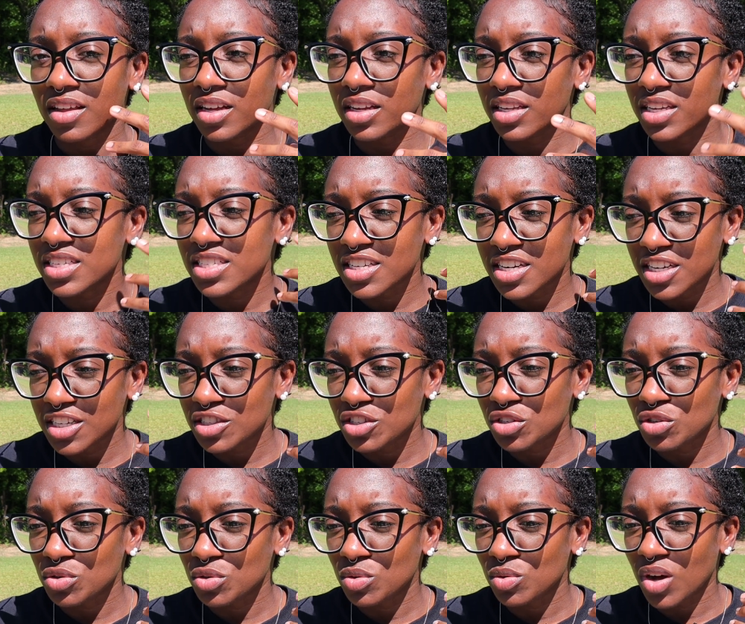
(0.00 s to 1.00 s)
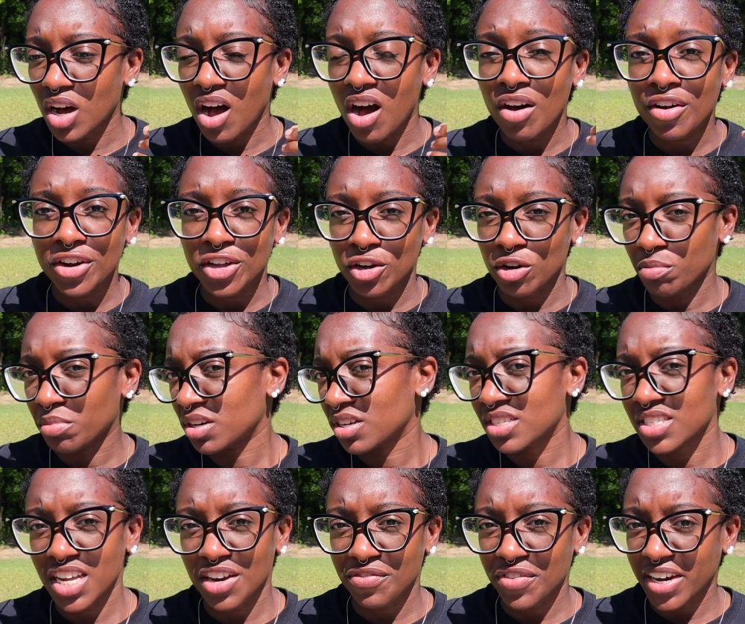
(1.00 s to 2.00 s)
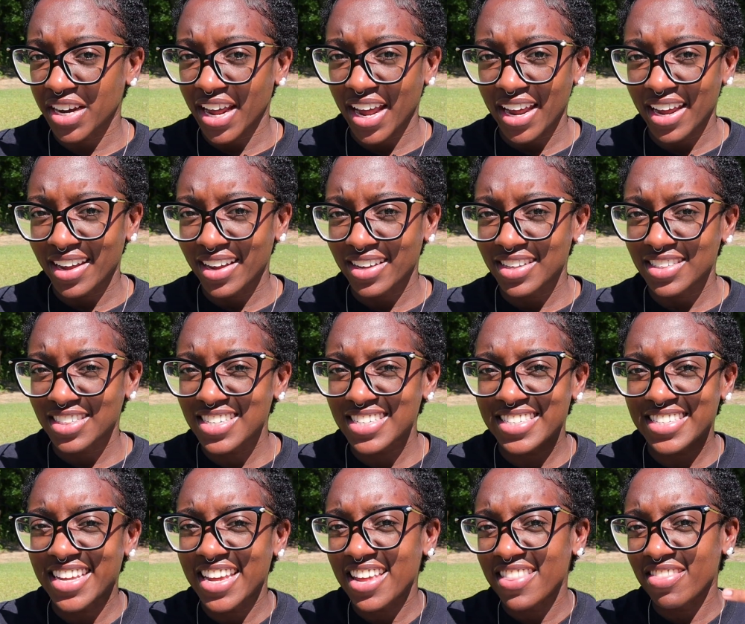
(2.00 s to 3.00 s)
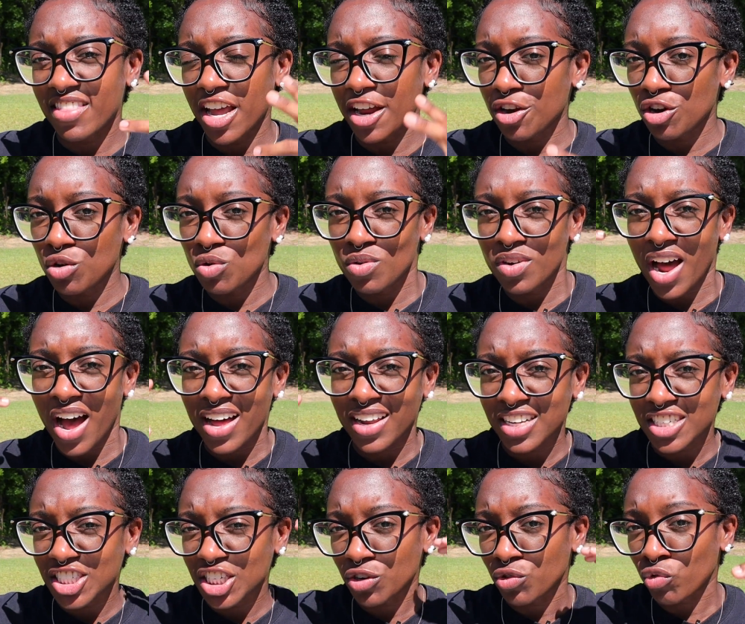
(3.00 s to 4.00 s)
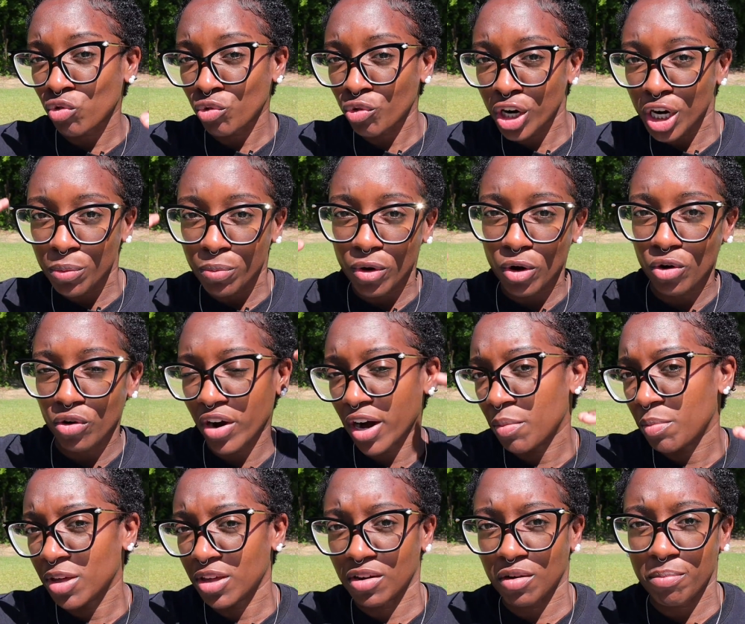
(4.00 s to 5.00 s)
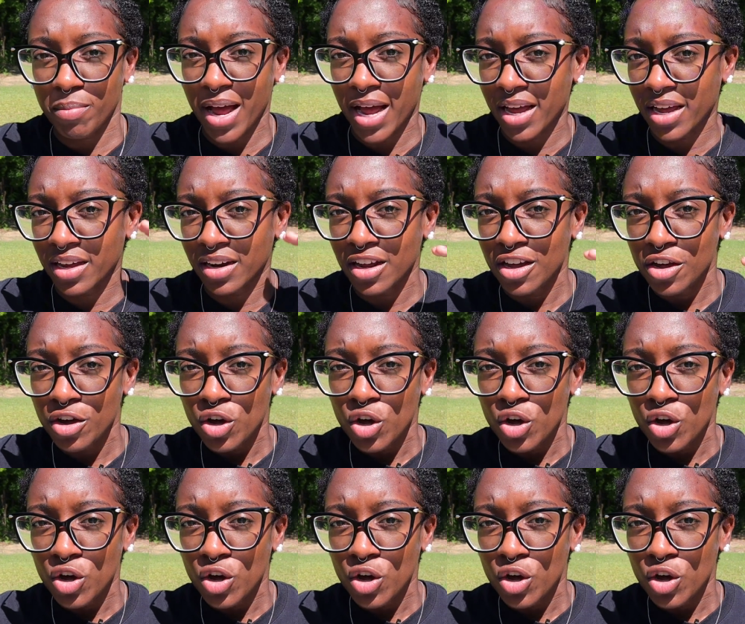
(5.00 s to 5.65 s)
audiobooks every day, just getting that new knowledge and reprogramming your mind.